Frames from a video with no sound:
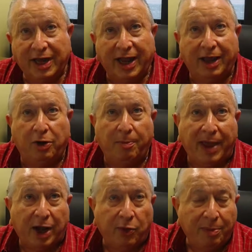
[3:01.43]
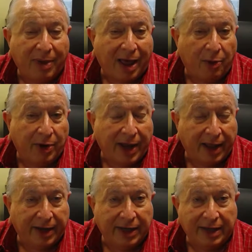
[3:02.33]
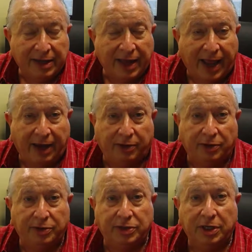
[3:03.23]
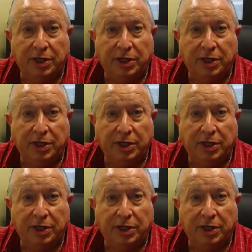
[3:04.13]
and or battery-powered LED lanterns